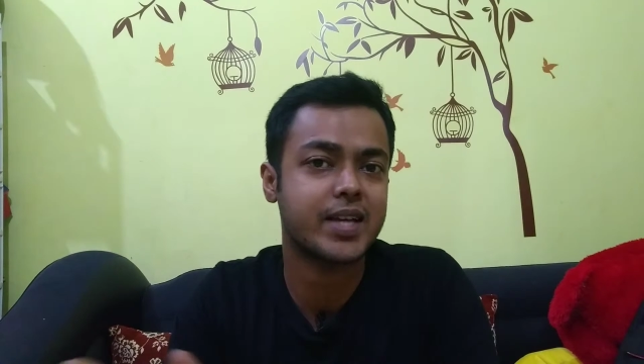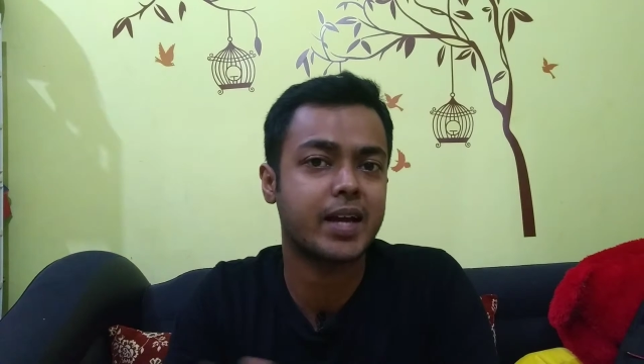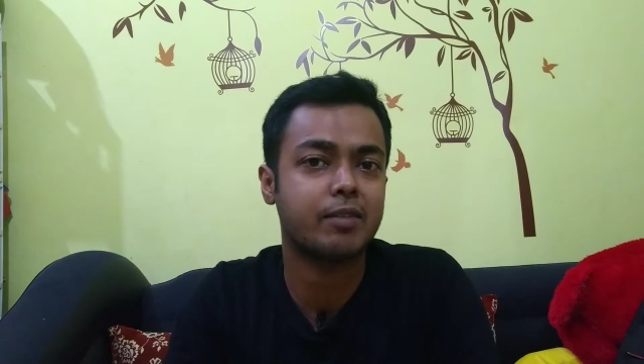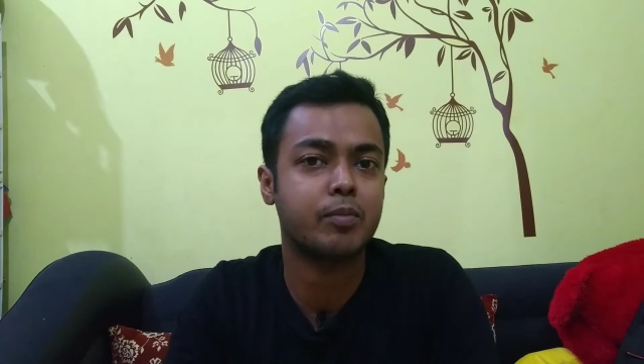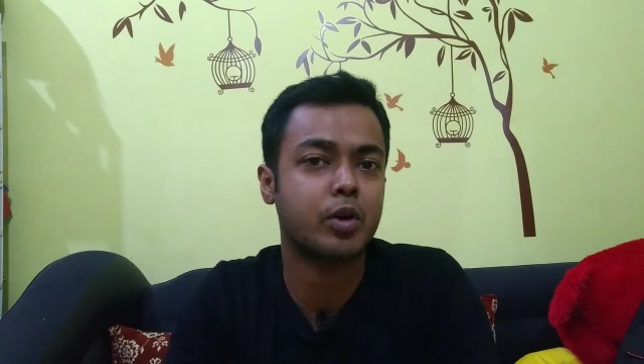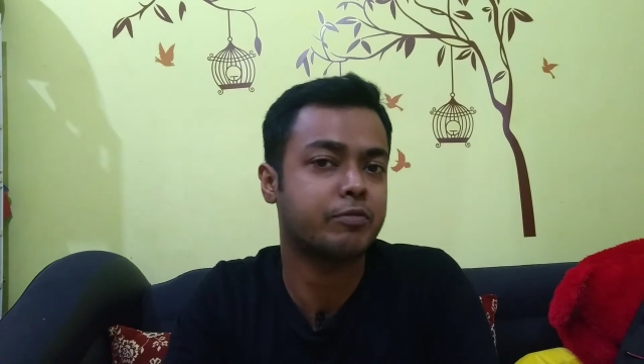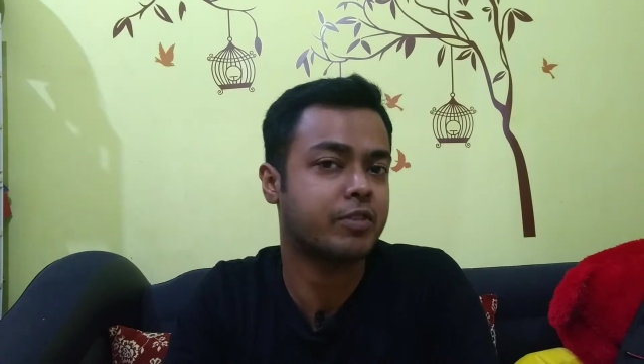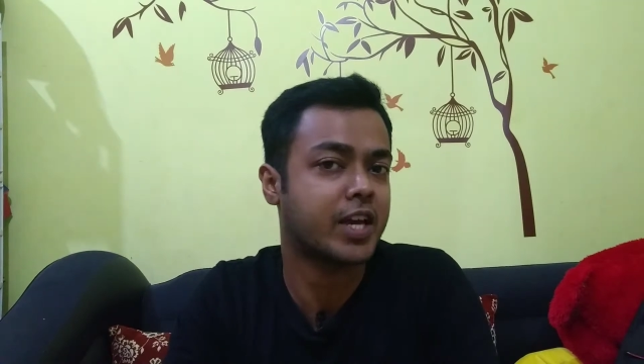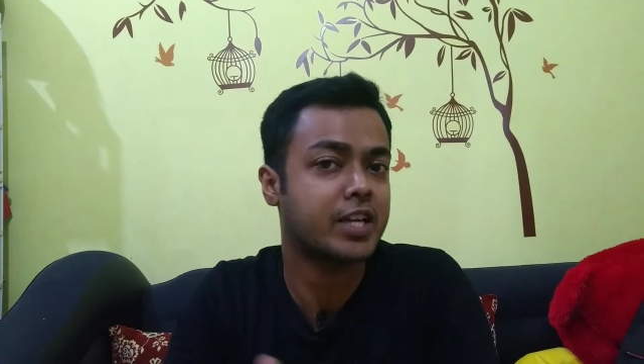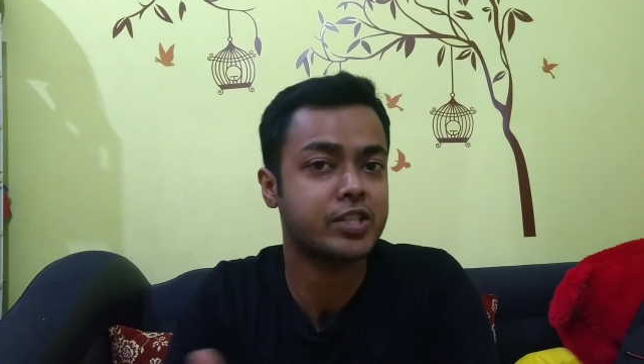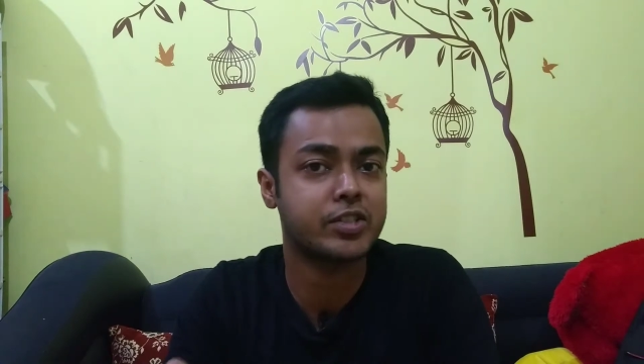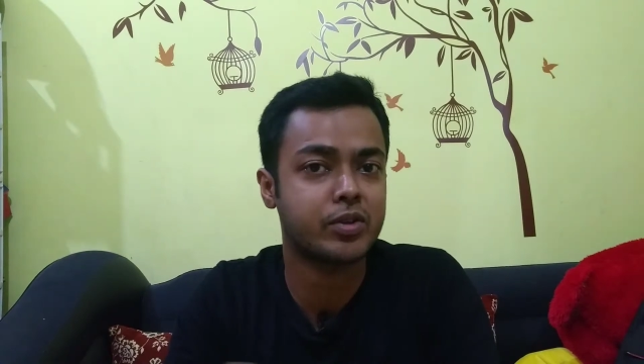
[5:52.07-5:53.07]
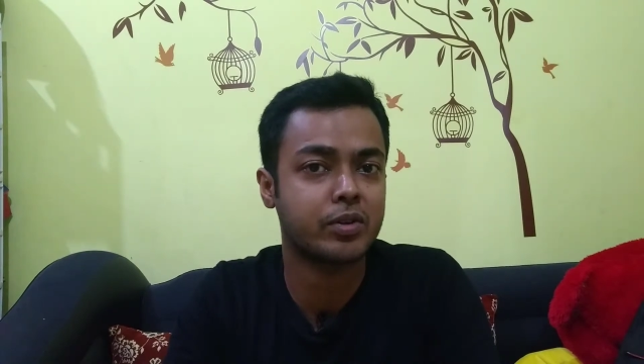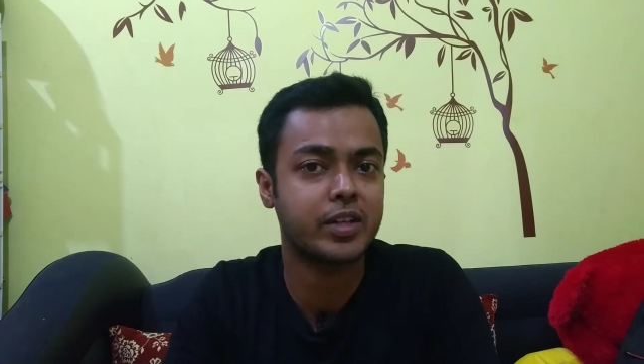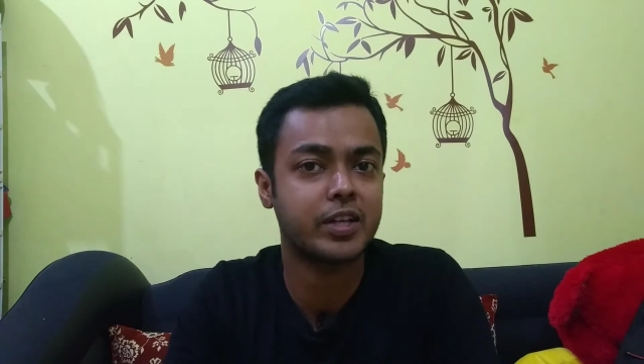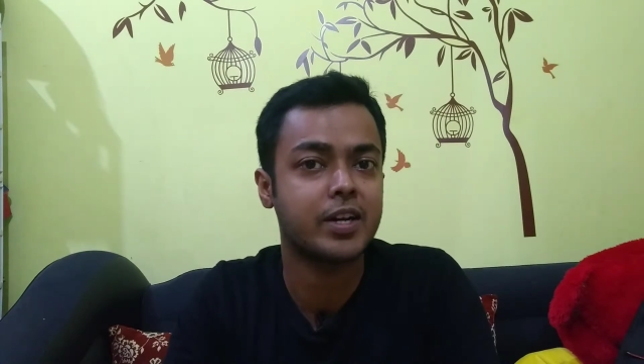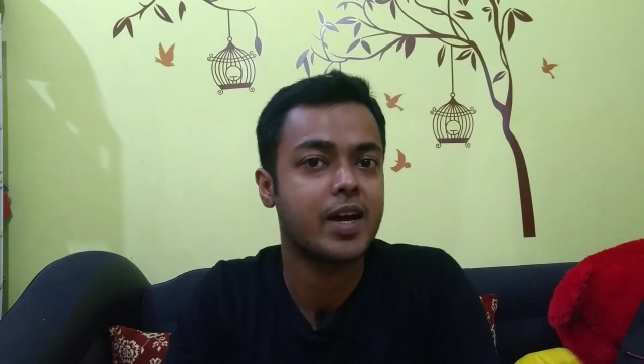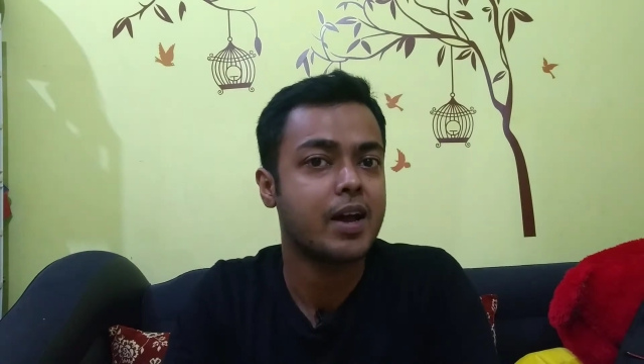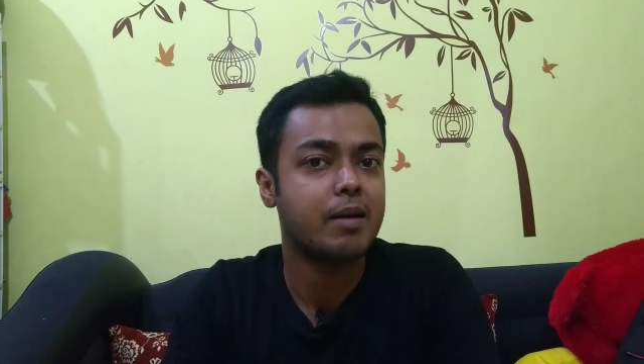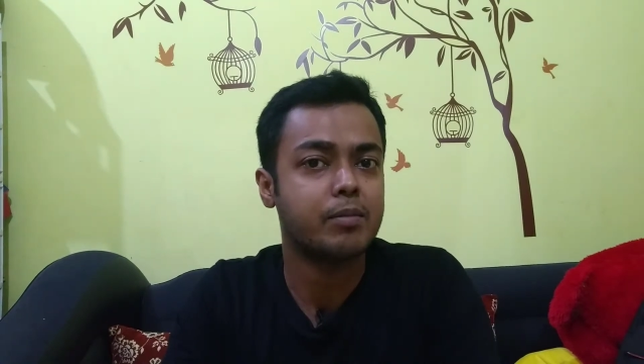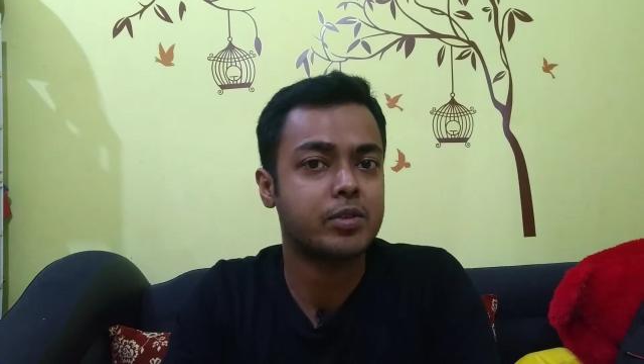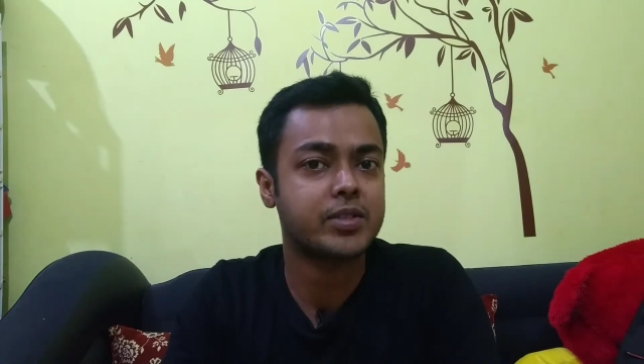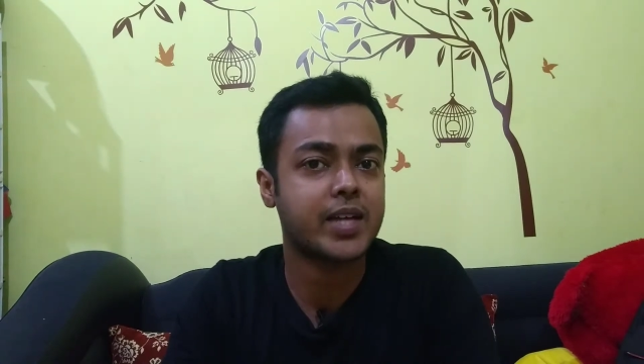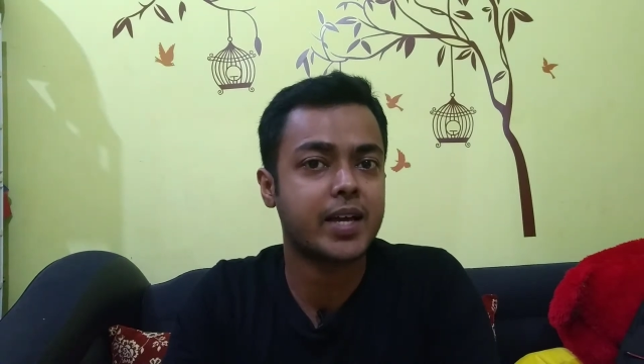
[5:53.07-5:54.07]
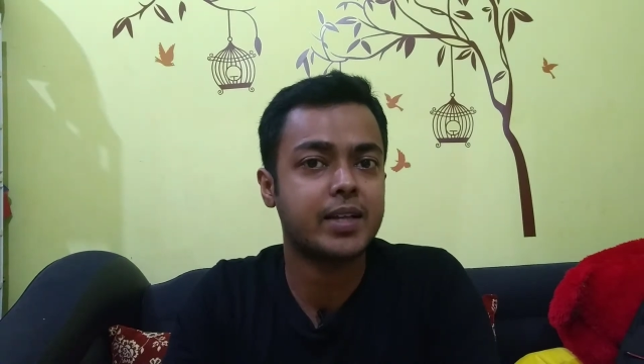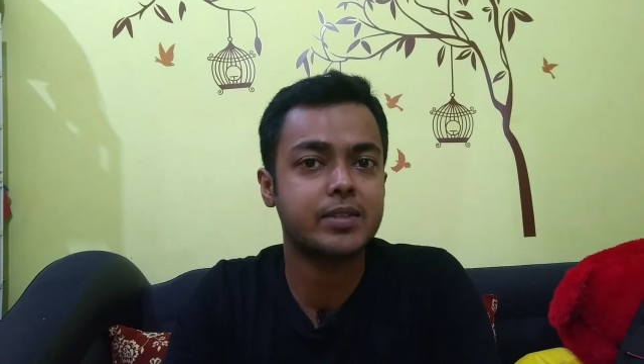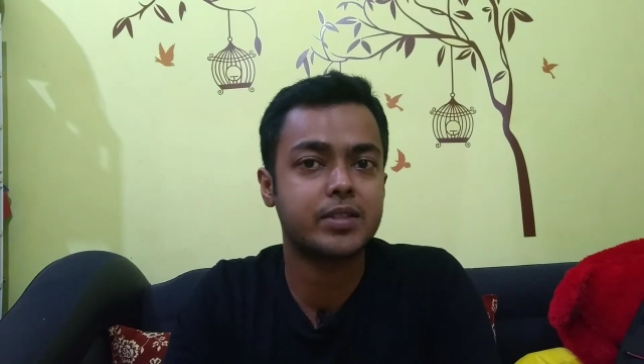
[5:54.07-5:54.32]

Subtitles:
kind of modifications on their motorcycles.